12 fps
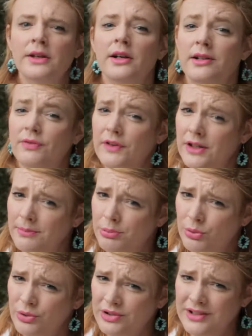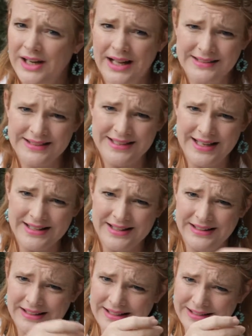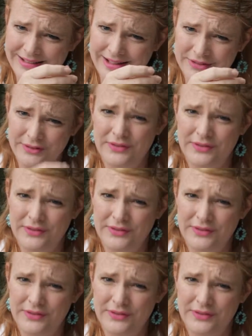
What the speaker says: It's very important not to take the lid off